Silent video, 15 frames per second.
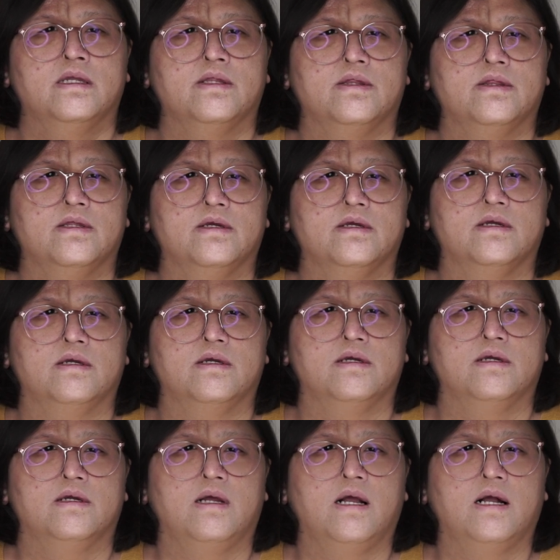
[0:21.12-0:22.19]

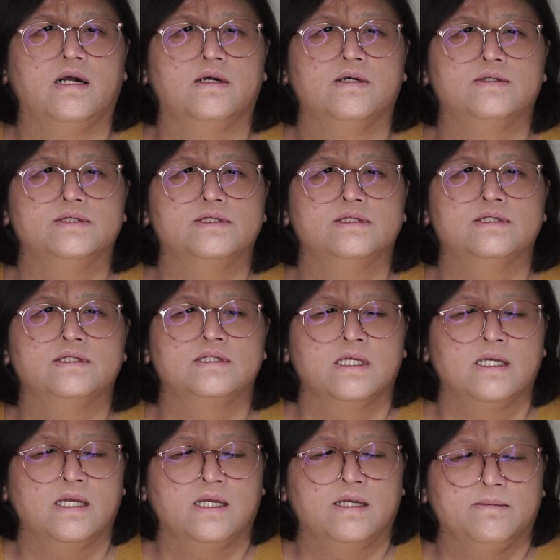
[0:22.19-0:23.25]
the
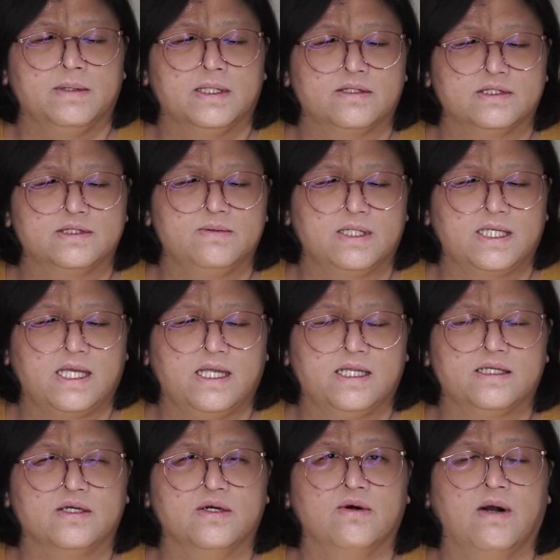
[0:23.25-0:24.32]
house because we
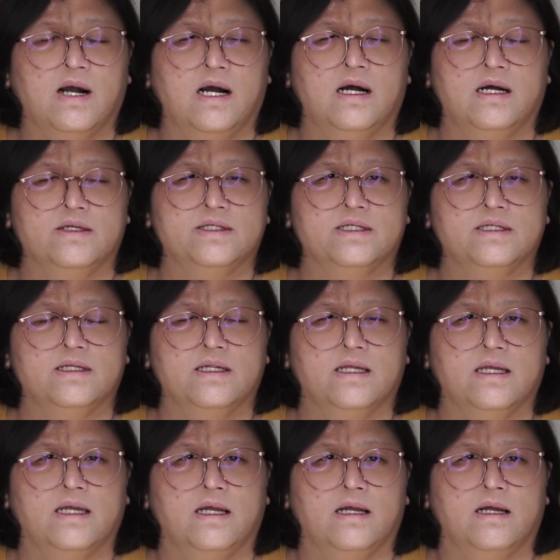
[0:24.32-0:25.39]
can't go out
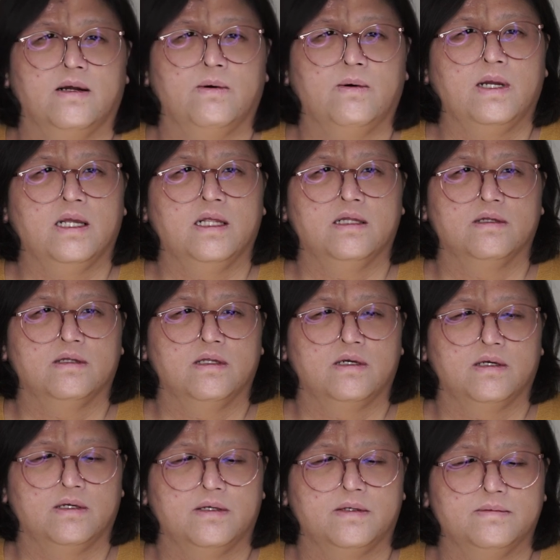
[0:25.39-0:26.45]

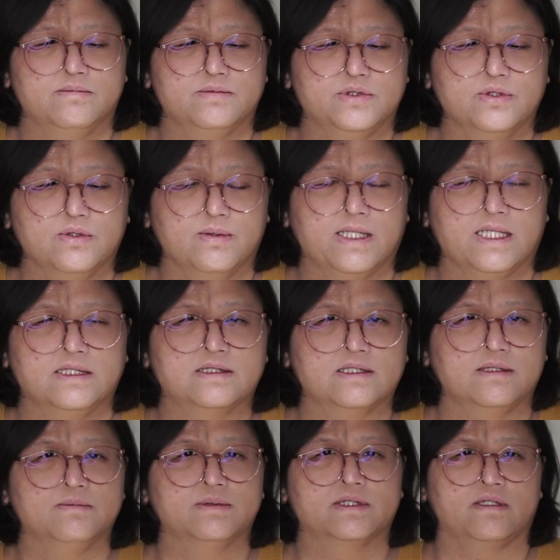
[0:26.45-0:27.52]
while doing
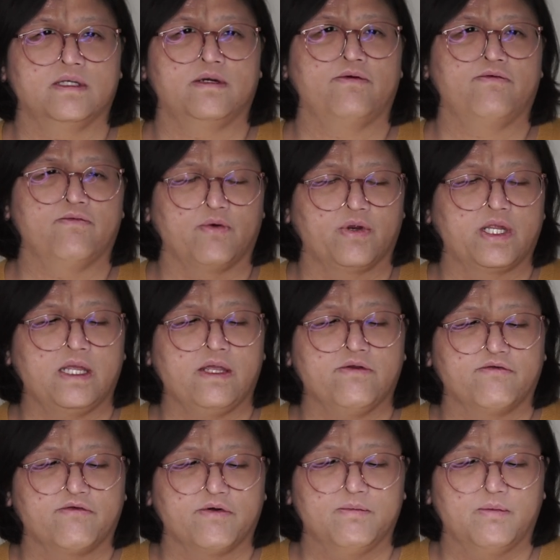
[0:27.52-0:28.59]
some stuff, working
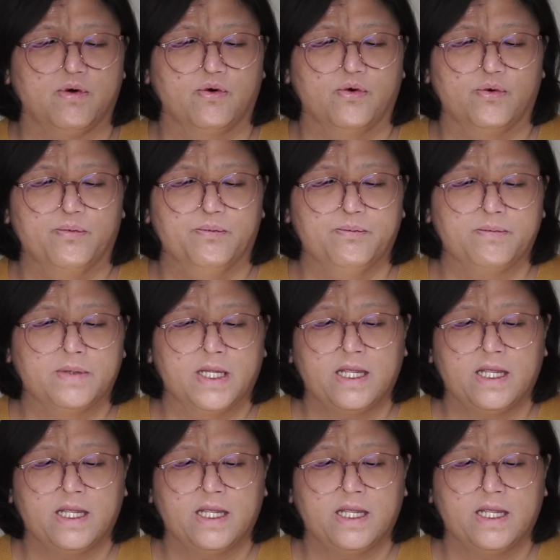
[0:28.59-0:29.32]
from home.